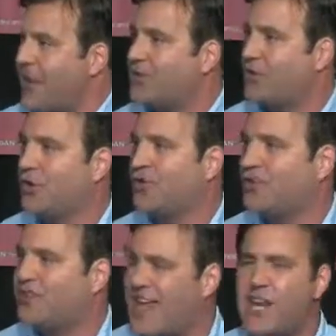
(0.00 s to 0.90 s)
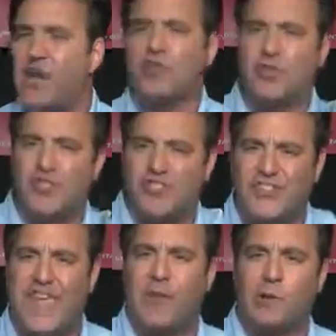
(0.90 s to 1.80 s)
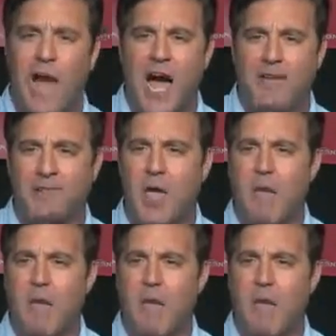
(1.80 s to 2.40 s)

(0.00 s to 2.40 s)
make sure she stayed here so she stayed alive,